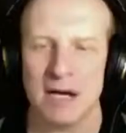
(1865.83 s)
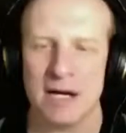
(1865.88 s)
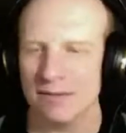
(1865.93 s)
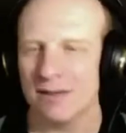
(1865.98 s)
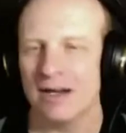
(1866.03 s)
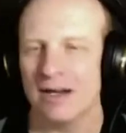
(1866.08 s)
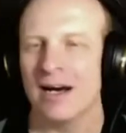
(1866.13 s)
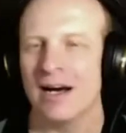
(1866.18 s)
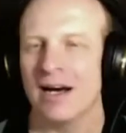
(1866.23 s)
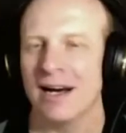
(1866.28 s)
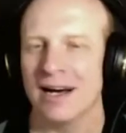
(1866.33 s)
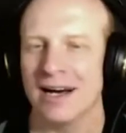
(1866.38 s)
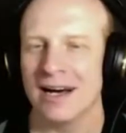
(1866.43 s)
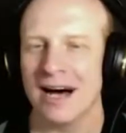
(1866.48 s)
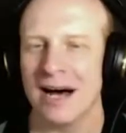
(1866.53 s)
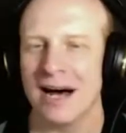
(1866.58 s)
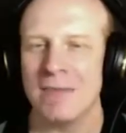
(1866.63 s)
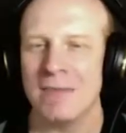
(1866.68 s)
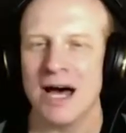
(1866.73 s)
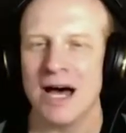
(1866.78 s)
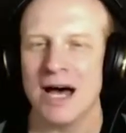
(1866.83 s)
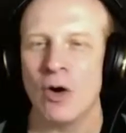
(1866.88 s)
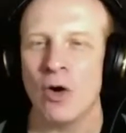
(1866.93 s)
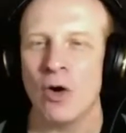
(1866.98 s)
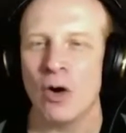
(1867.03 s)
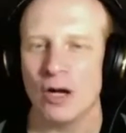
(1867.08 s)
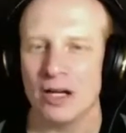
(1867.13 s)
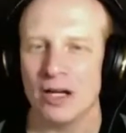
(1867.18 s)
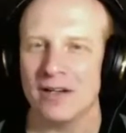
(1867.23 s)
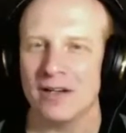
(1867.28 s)
that I'm not uh I'm
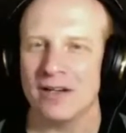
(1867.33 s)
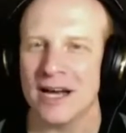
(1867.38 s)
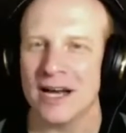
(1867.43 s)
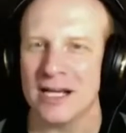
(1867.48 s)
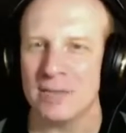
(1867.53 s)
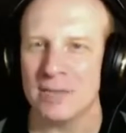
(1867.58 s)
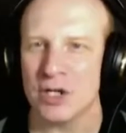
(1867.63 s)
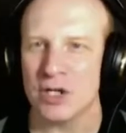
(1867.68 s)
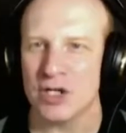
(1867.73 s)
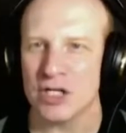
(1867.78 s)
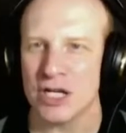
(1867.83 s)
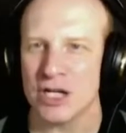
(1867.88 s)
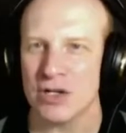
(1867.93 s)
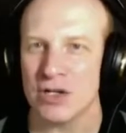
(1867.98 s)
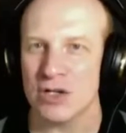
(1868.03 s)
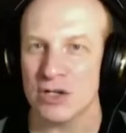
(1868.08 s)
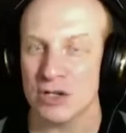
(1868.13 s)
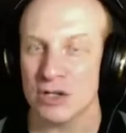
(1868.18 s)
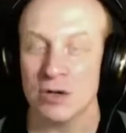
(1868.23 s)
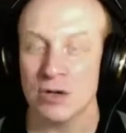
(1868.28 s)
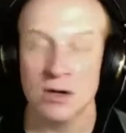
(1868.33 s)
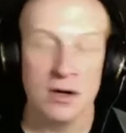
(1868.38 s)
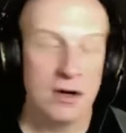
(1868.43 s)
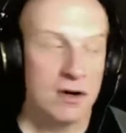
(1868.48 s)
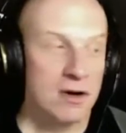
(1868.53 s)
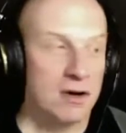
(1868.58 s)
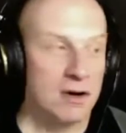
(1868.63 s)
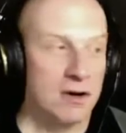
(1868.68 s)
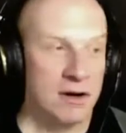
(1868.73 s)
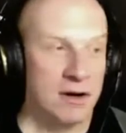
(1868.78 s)
not on it as much as I used
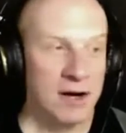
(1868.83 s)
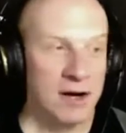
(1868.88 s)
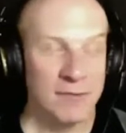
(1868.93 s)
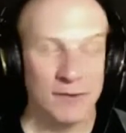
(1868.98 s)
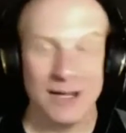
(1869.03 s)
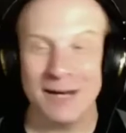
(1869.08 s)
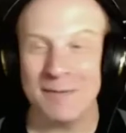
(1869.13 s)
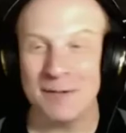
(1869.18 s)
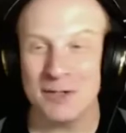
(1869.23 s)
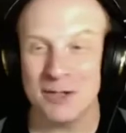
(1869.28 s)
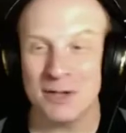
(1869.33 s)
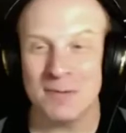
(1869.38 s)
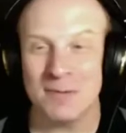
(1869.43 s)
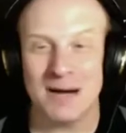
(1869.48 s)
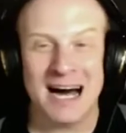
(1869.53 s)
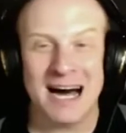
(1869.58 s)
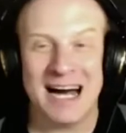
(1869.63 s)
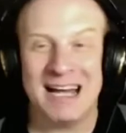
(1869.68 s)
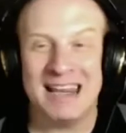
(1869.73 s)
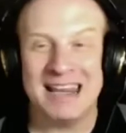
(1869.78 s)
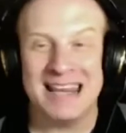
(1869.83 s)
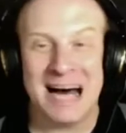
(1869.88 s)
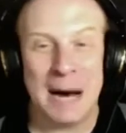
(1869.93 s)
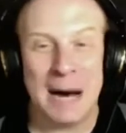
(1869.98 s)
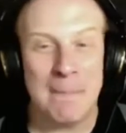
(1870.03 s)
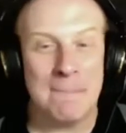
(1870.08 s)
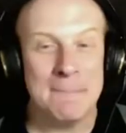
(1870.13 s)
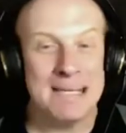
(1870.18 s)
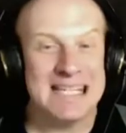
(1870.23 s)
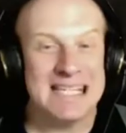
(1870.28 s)
to. Uh for lack of a better term,
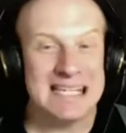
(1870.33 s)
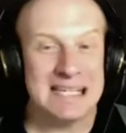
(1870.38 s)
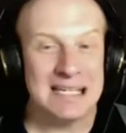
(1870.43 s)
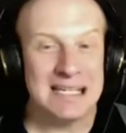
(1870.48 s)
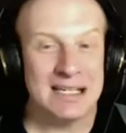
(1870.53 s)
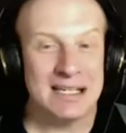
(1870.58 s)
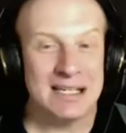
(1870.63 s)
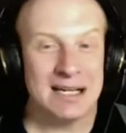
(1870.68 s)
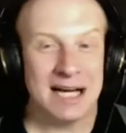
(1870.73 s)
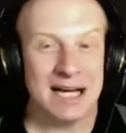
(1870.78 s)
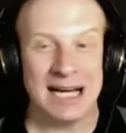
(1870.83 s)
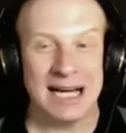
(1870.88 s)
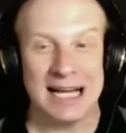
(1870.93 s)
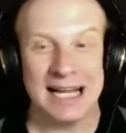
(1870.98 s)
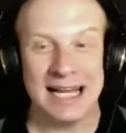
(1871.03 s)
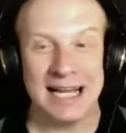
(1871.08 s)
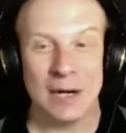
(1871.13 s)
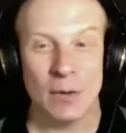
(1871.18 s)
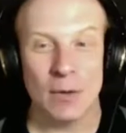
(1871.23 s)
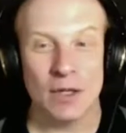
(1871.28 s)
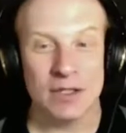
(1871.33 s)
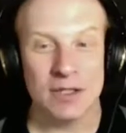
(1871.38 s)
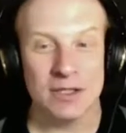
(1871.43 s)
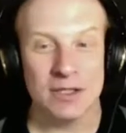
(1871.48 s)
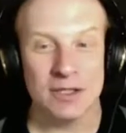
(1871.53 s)
I I'm busy. I got a lot